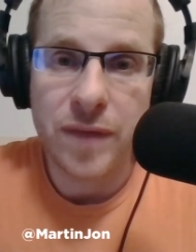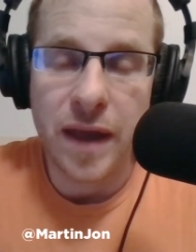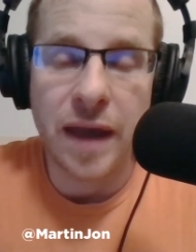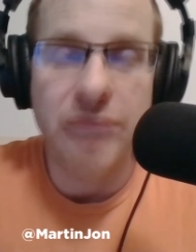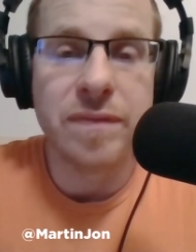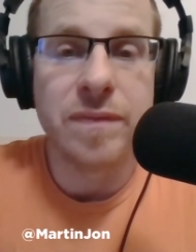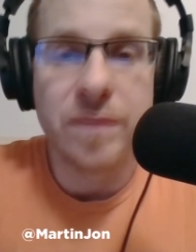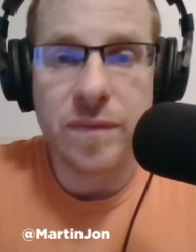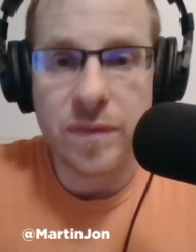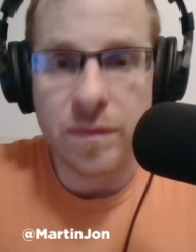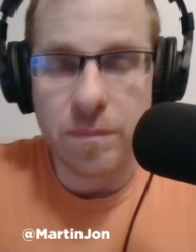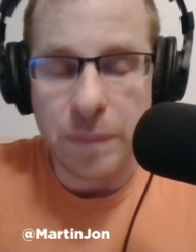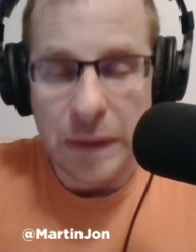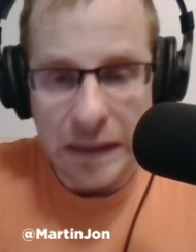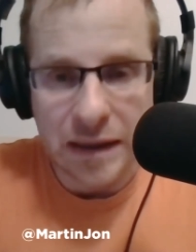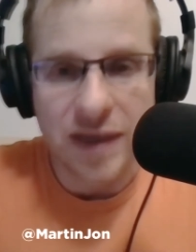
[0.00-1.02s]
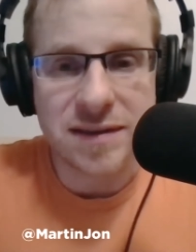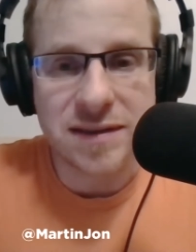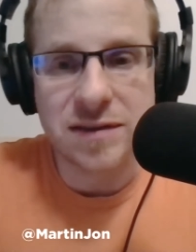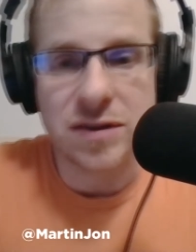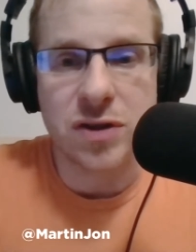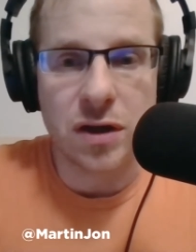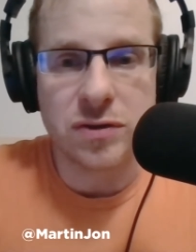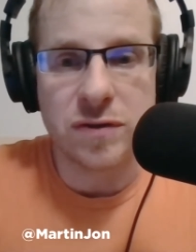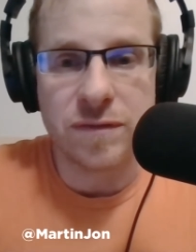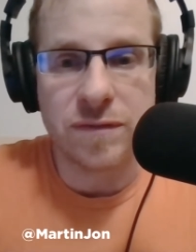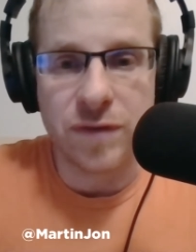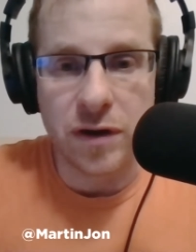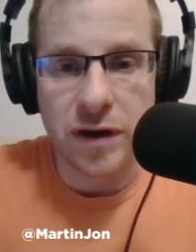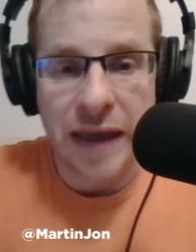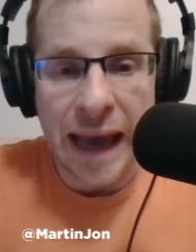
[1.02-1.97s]
And because he's gone too
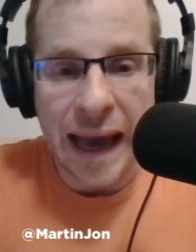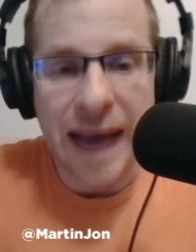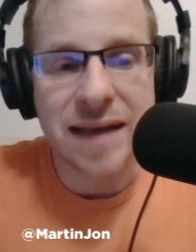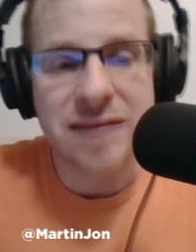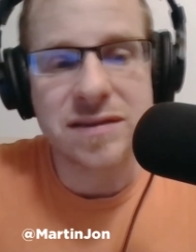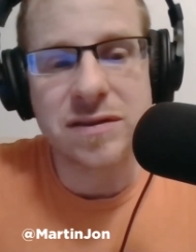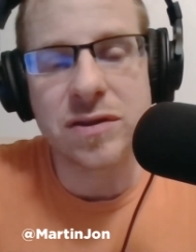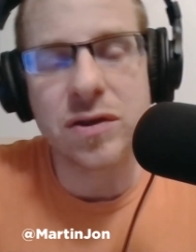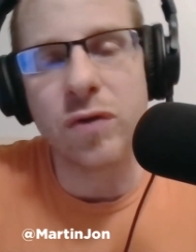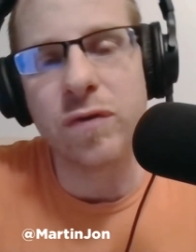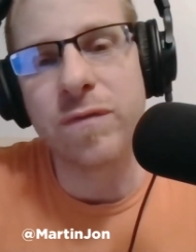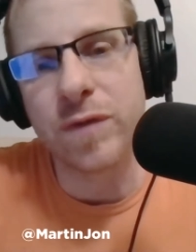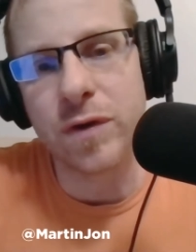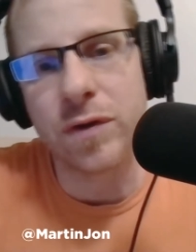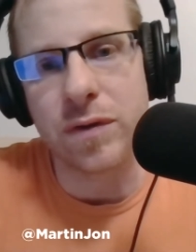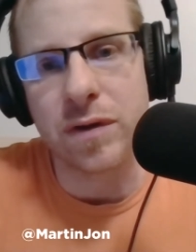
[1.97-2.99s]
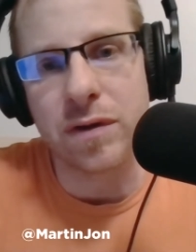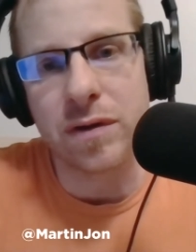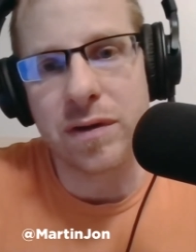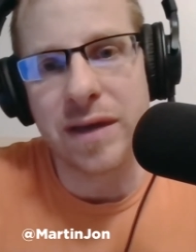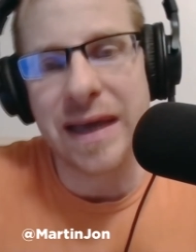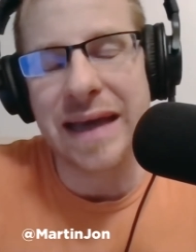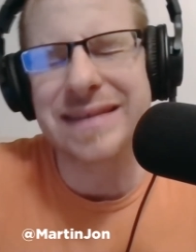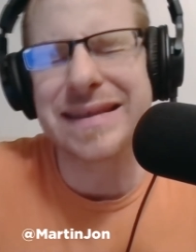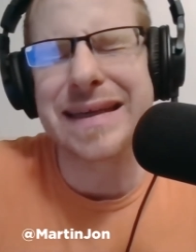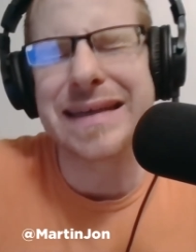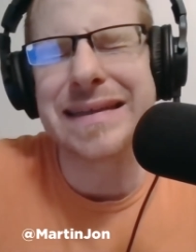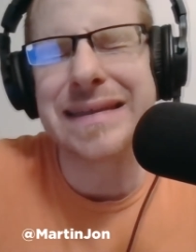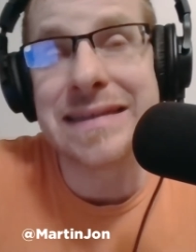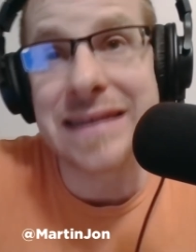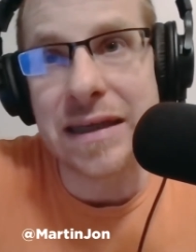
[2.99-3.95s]
far, he has to go further. He has to
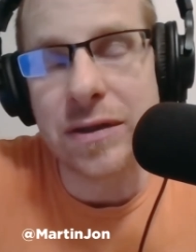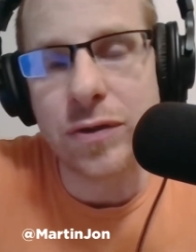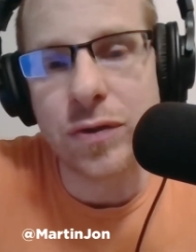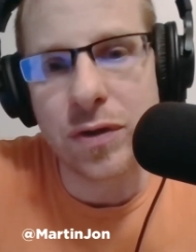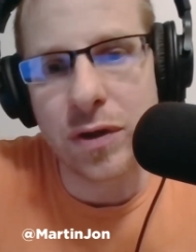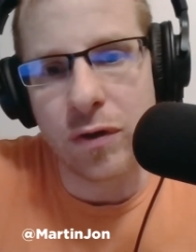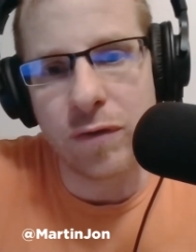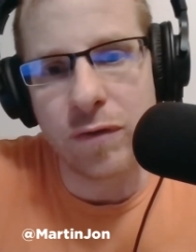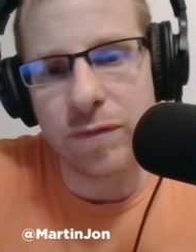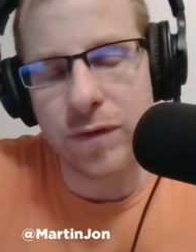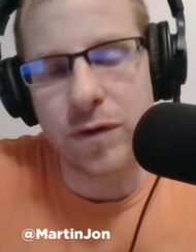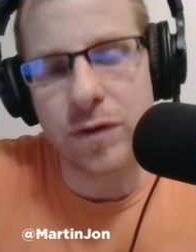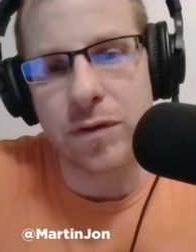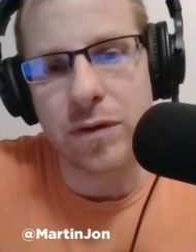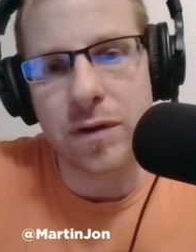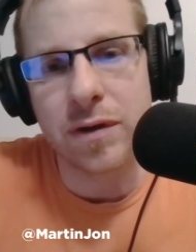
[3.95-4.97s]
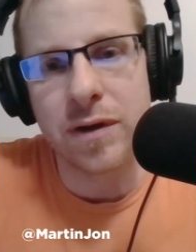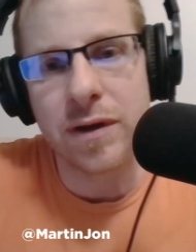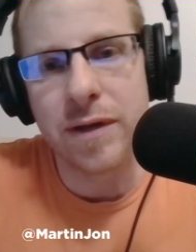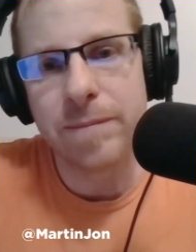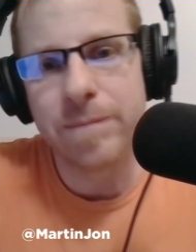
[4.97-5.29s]
continue to go further.